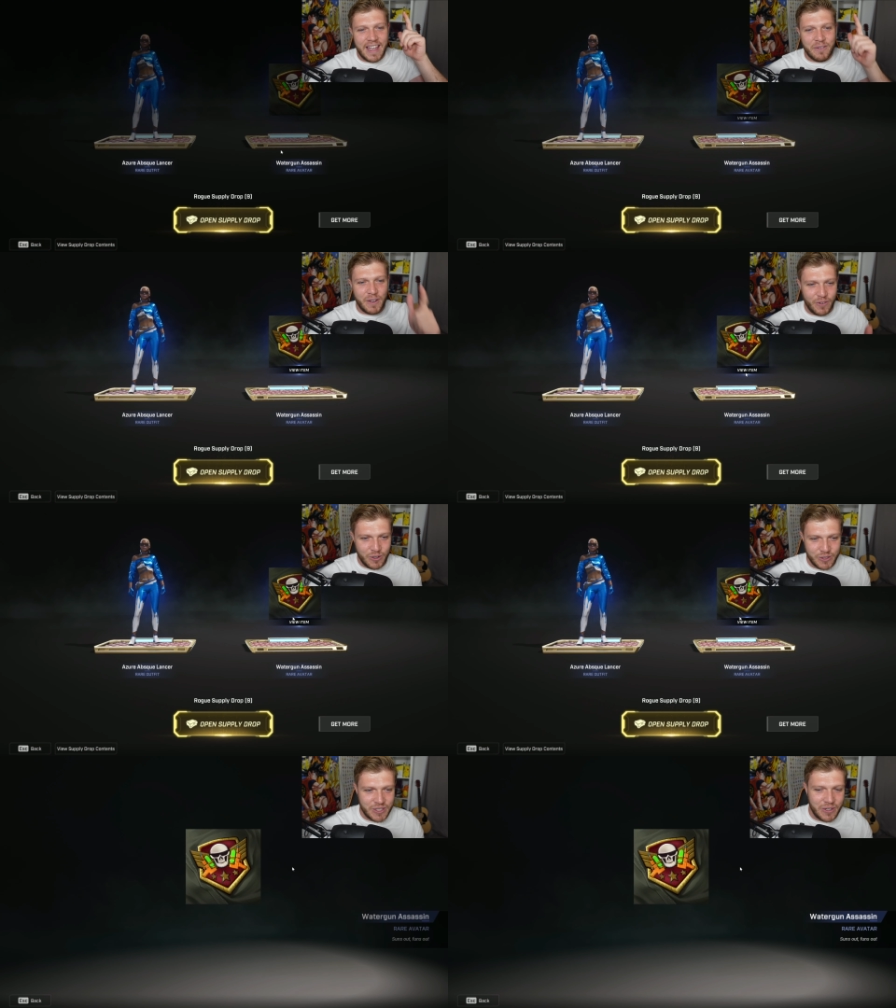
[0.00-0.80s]
And we've
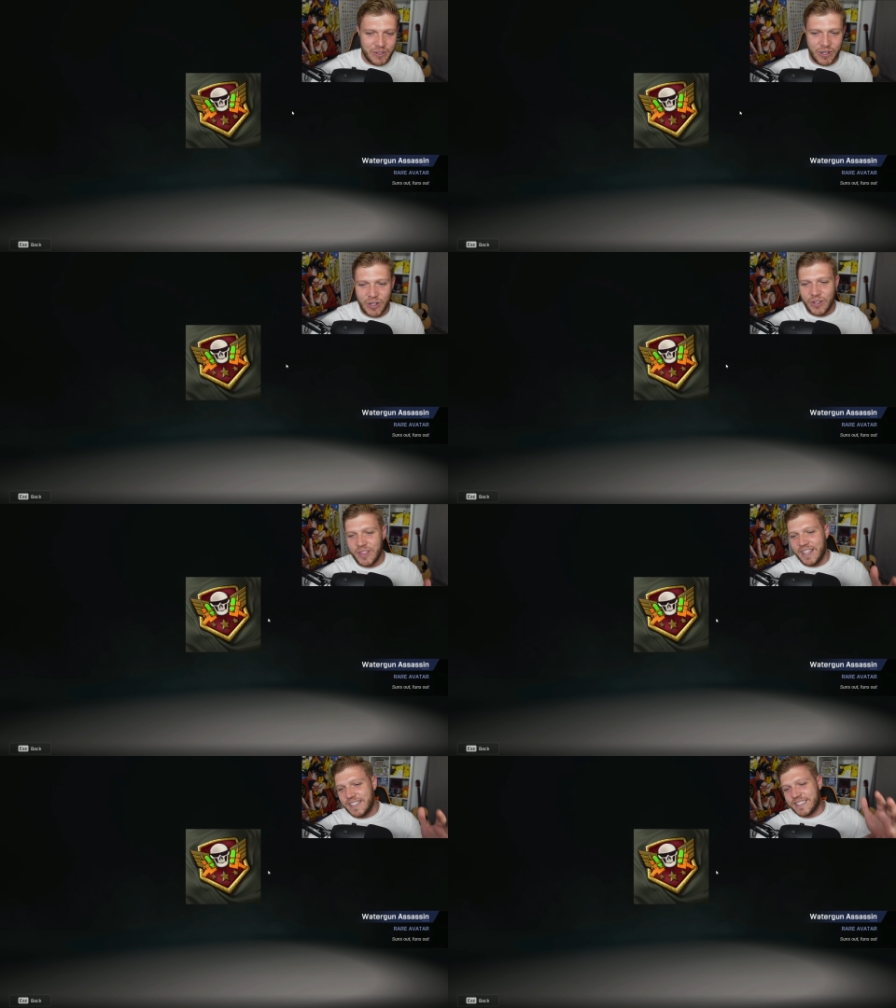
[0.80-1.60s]
also
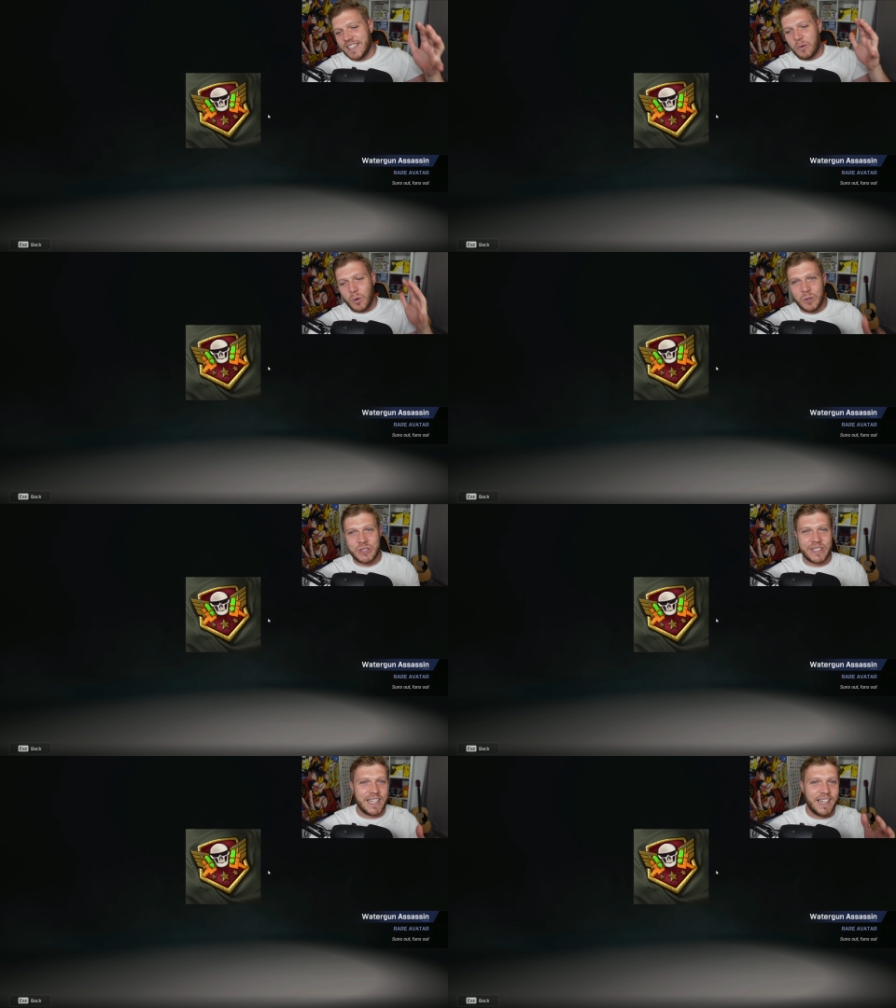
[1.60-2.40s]
got this
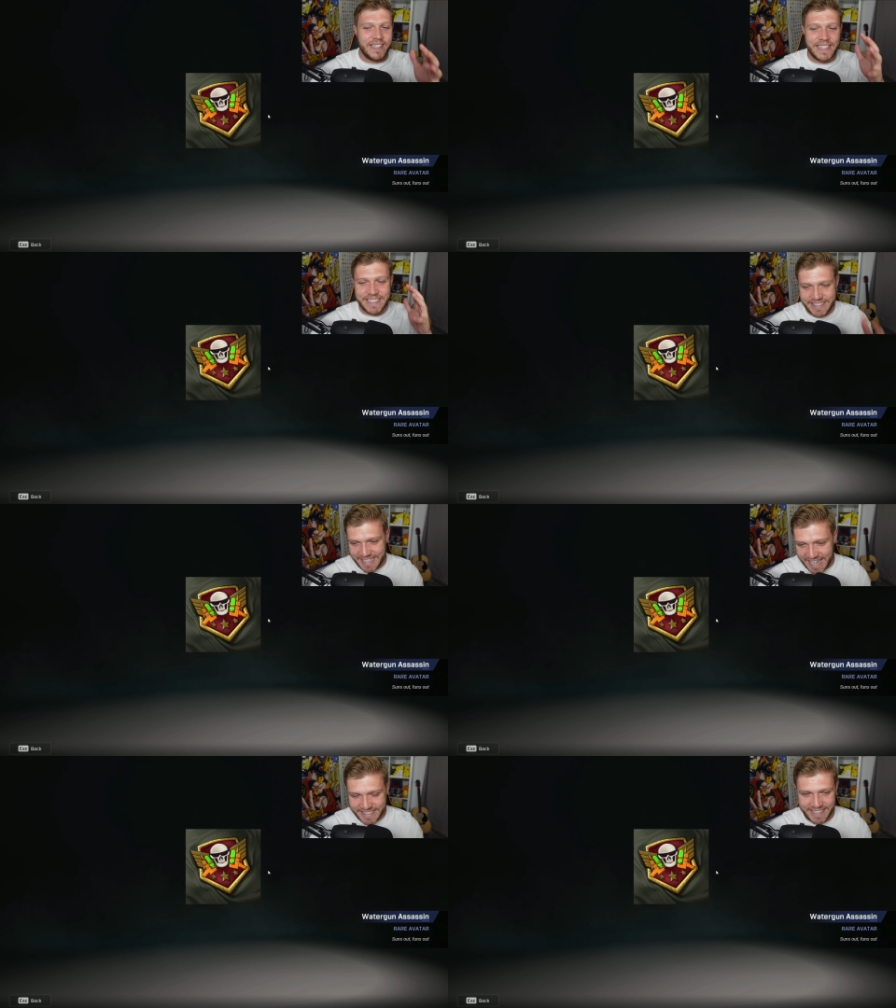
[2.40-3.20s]
water gun
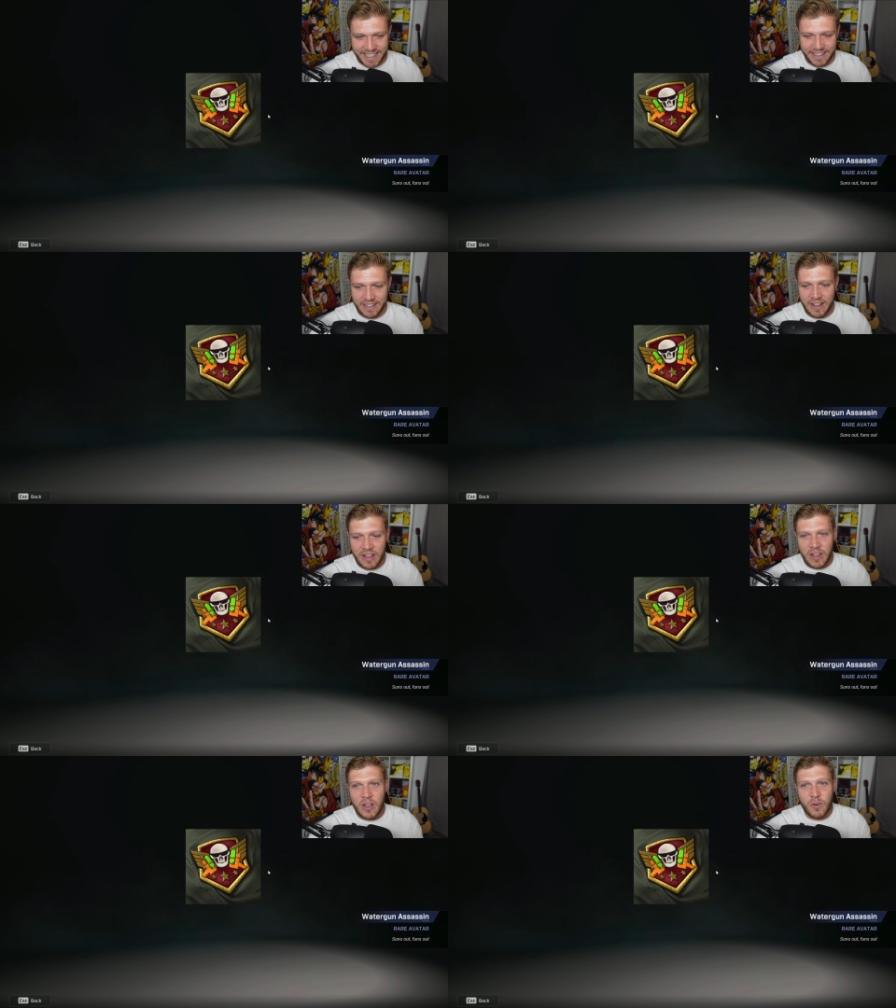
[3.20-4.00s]
assassin
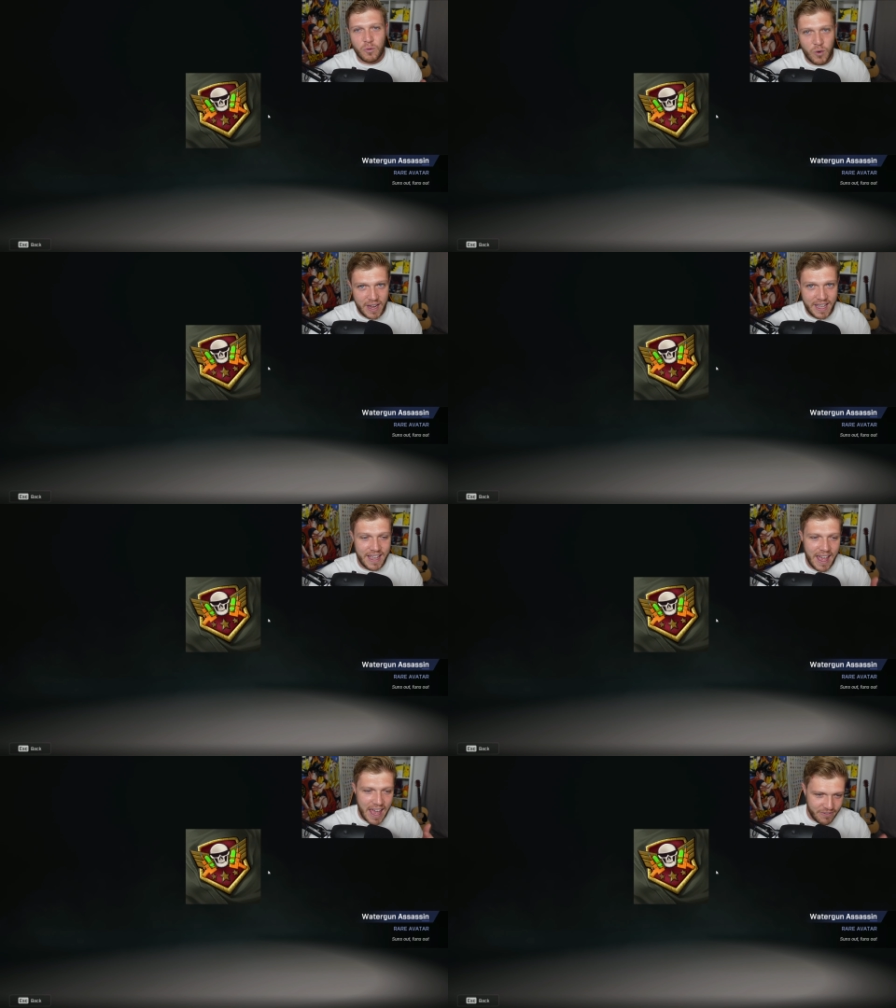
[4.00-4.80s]

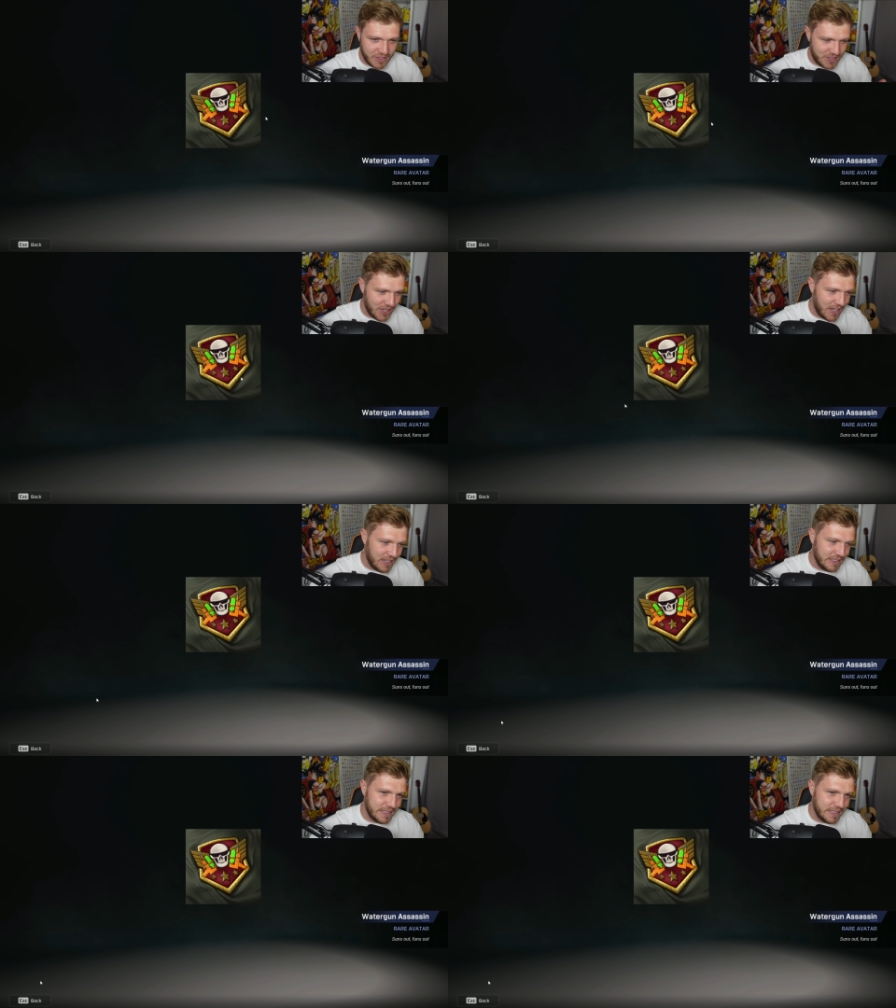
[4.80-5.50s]
Rare Avatar.